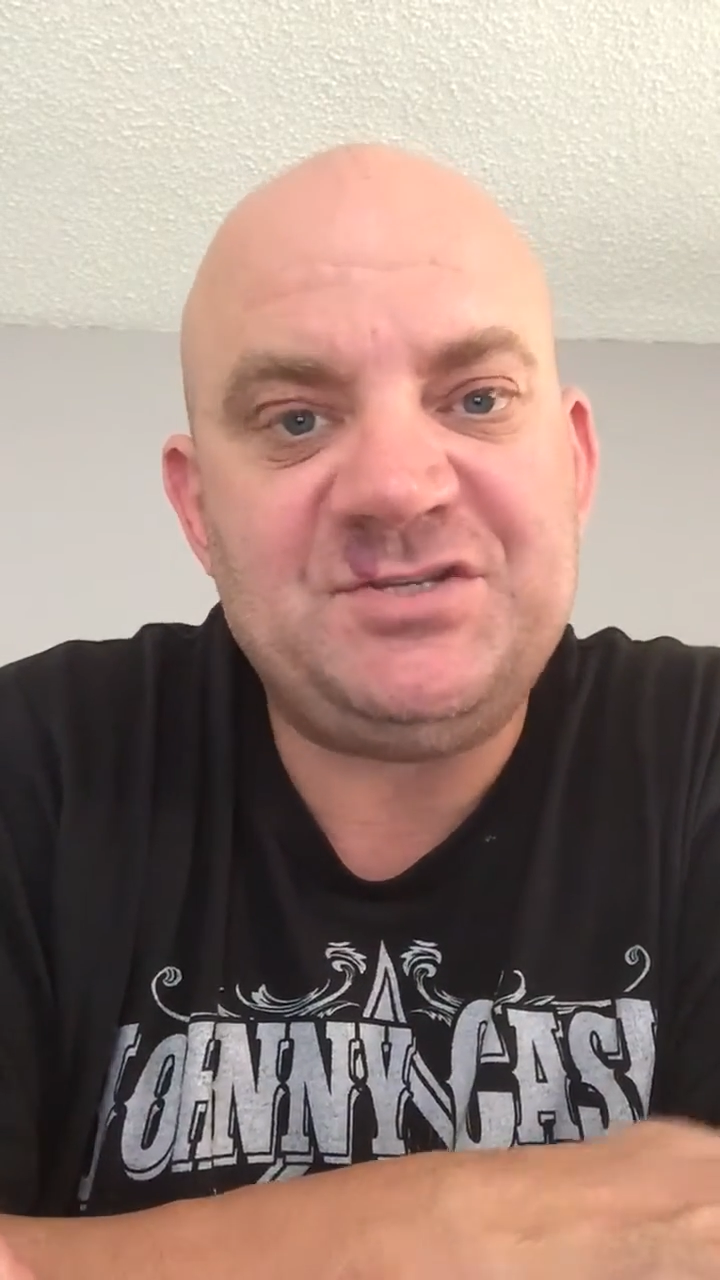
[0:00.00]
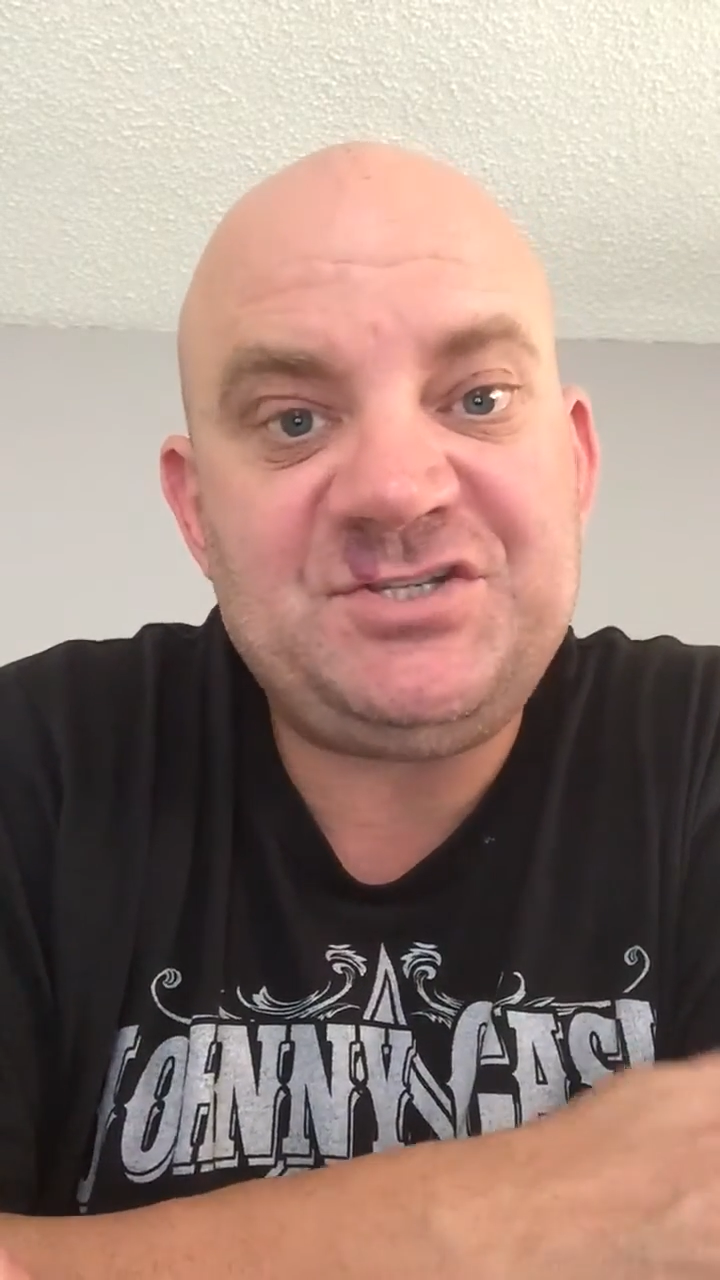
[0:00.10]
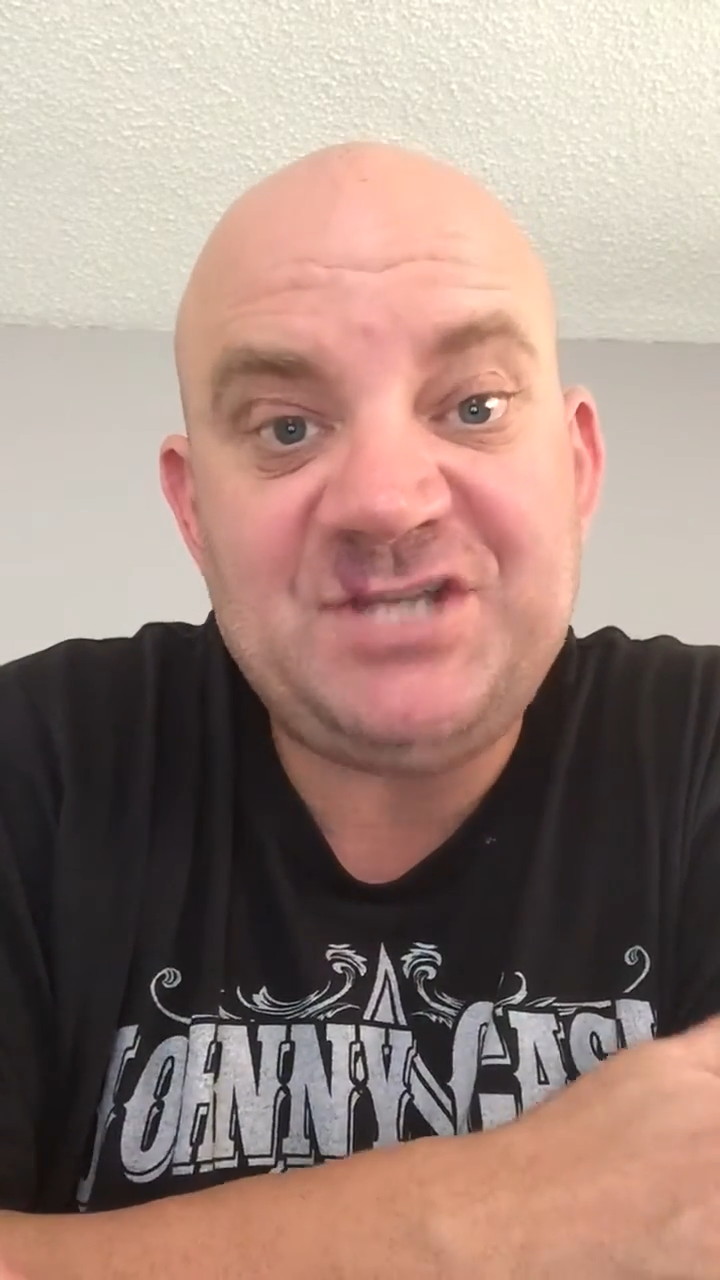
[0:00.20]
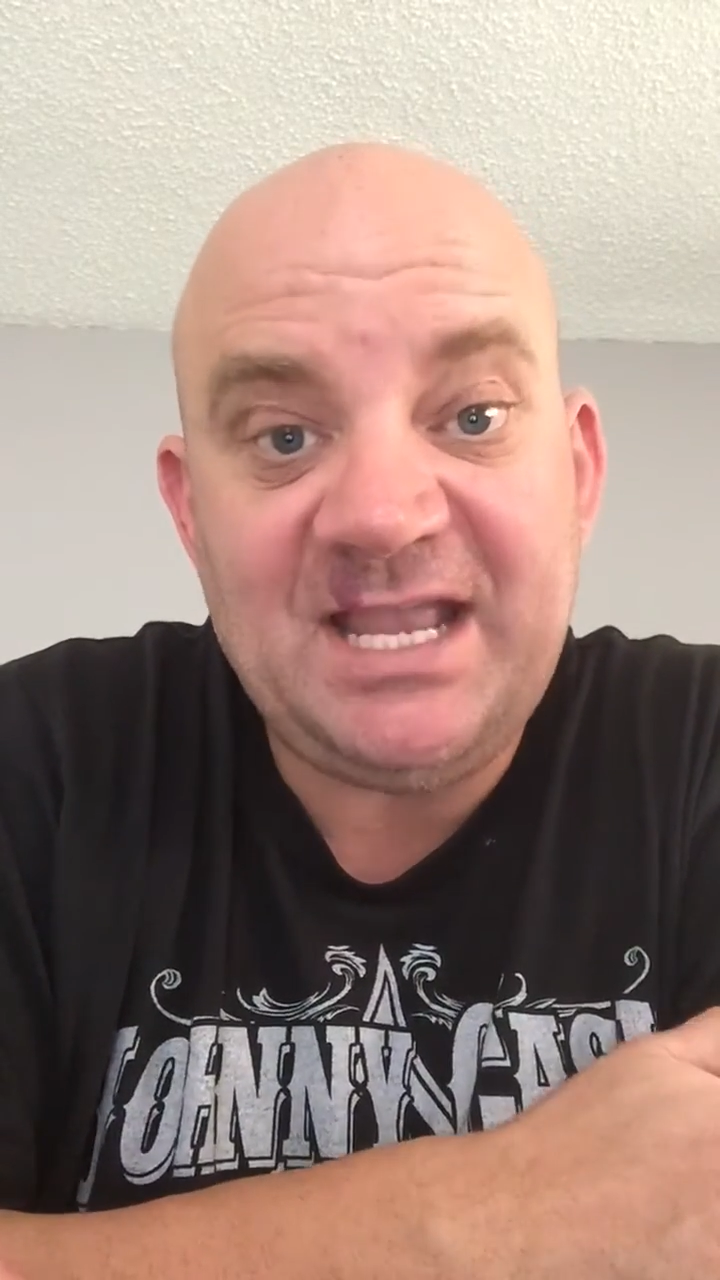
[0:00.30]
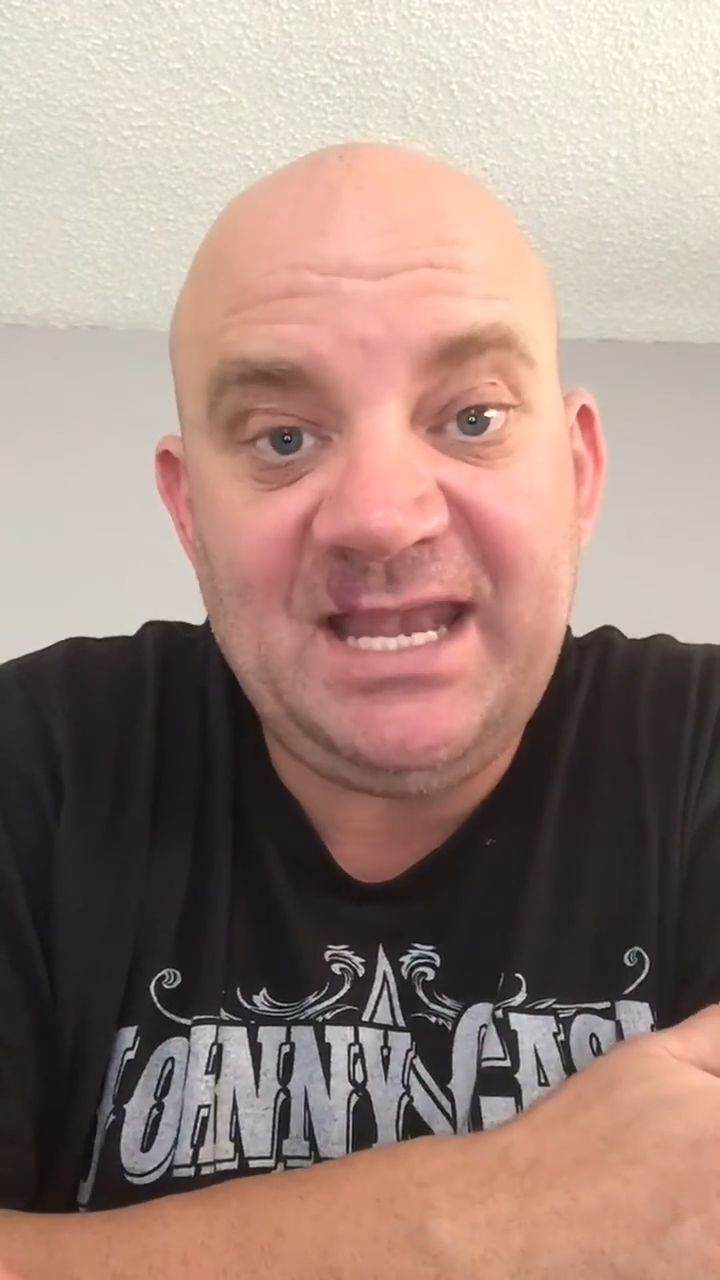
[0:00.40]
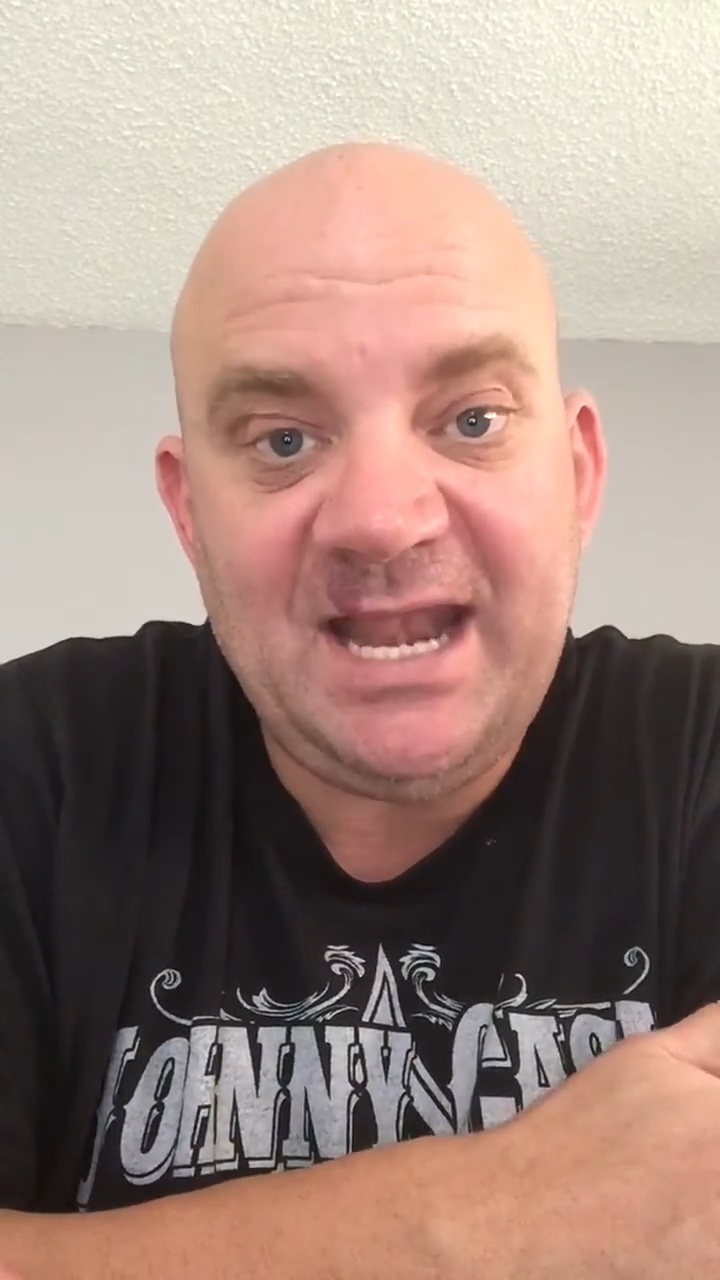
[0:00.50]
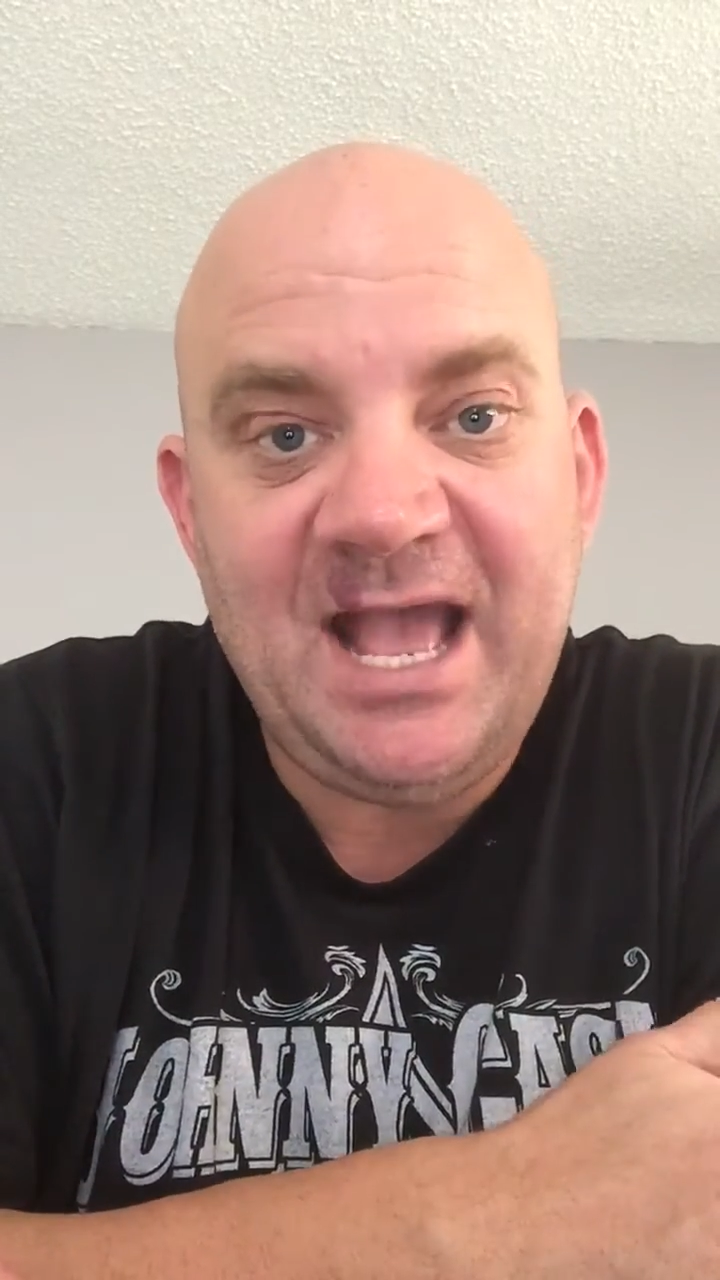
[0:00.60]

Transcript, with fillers: just checking it